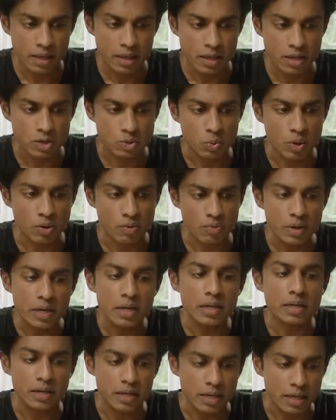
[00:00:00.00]
is we're
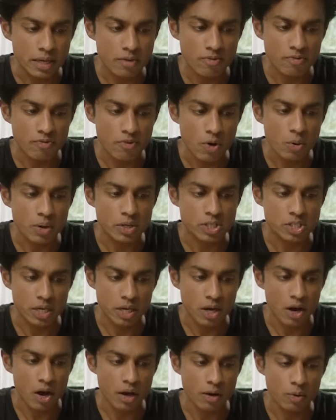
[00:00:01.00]
really
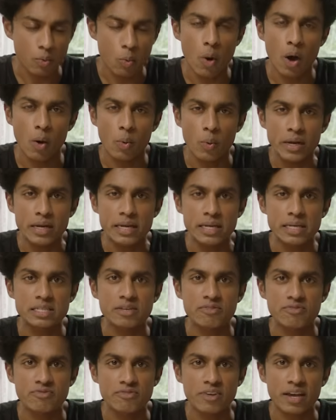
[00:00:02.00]
focusing on what we need to
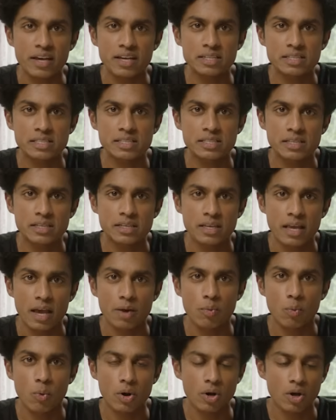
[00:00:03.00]
fix
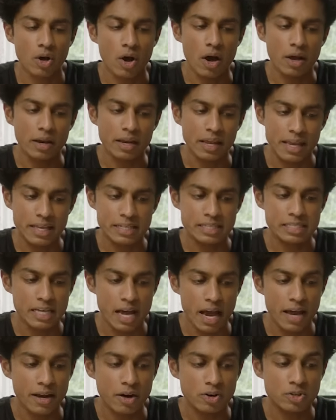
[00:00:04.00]
and work on
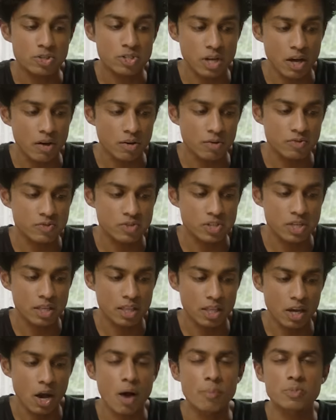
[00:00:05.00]
inside ourselves,
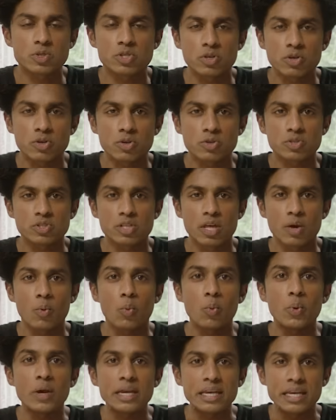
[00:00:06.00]
the obstacles that
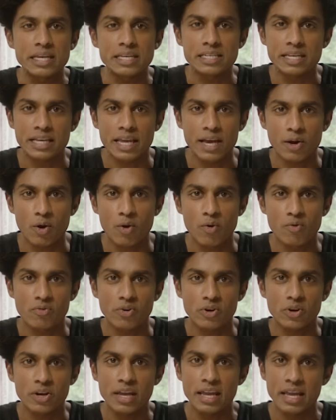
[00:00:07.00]
we need to get
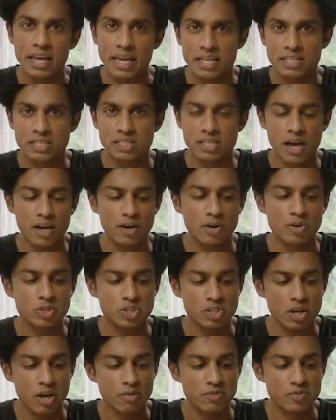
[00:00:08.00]
over inside
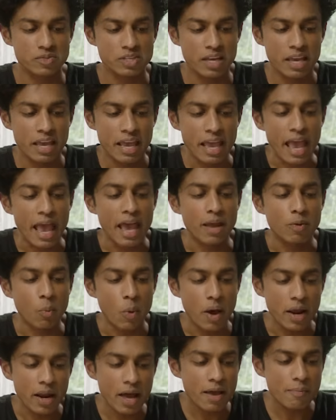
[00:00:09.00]
ourselves. And
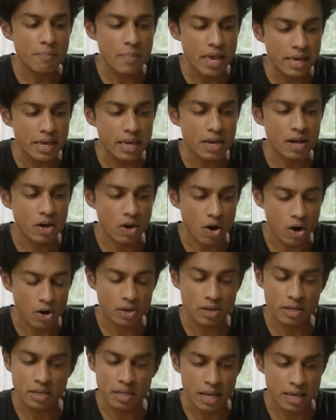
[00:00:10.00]
when I'm making a
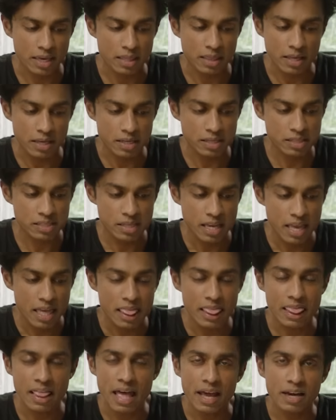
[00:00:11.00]
garland like this,
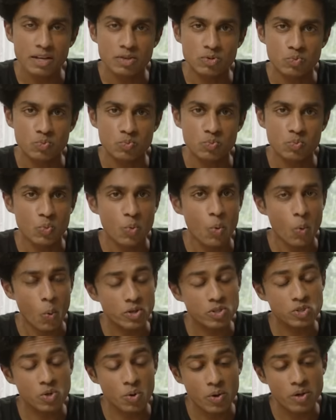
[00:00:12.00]
that is
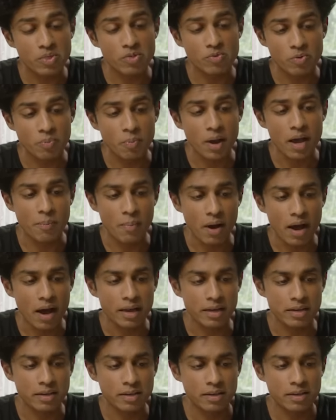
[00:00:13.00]
what's going through my
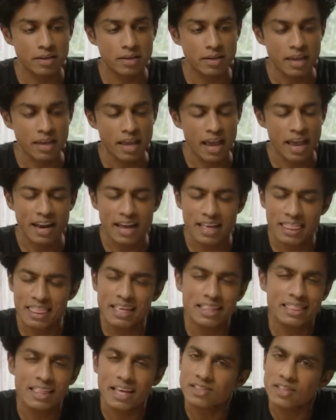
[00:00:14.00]
mind. And I
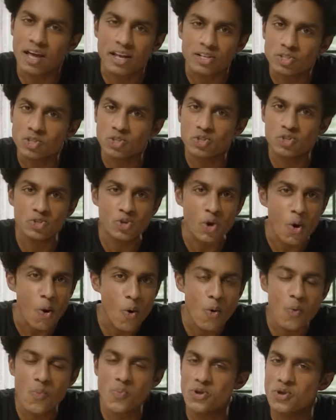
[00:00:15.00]
think that that's
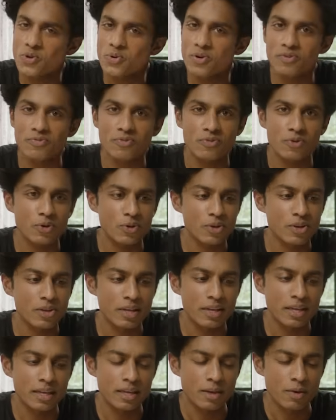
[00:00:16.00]
so beautiful.
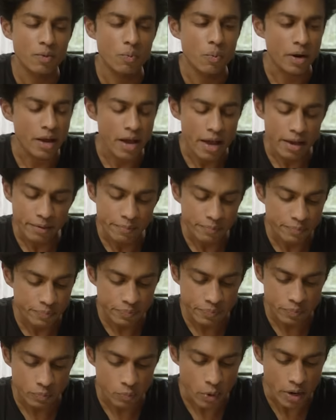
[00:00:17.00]
When I
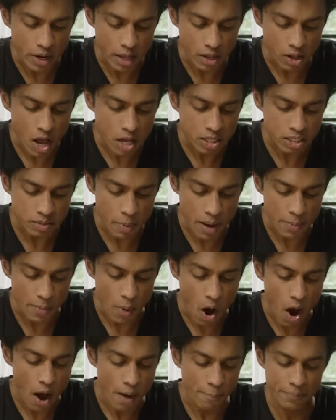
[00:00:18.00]
lost my
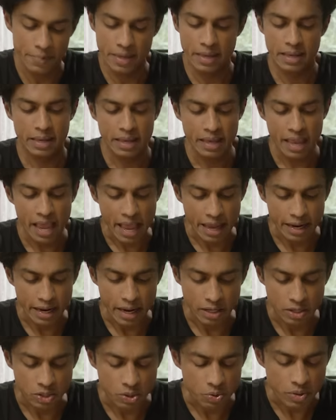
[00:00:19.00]
mom and
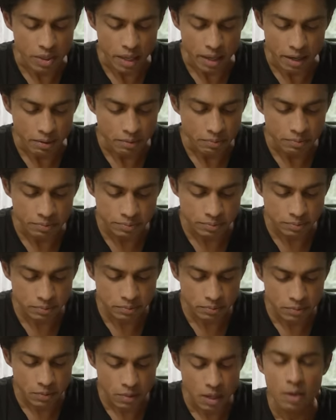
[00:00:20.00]
I knew that
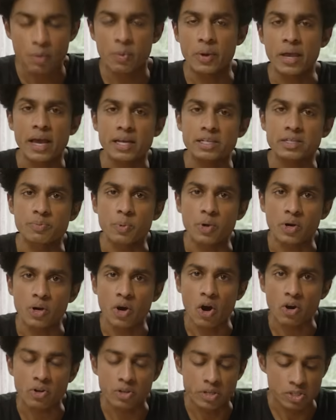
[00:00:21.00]
we had to put
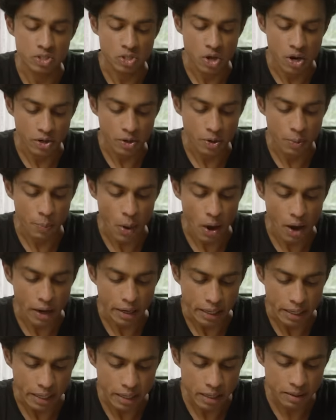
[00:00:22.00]
garlands on her
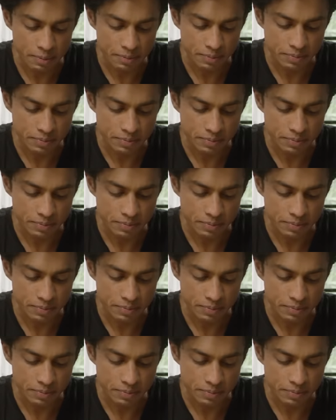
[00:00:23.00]
body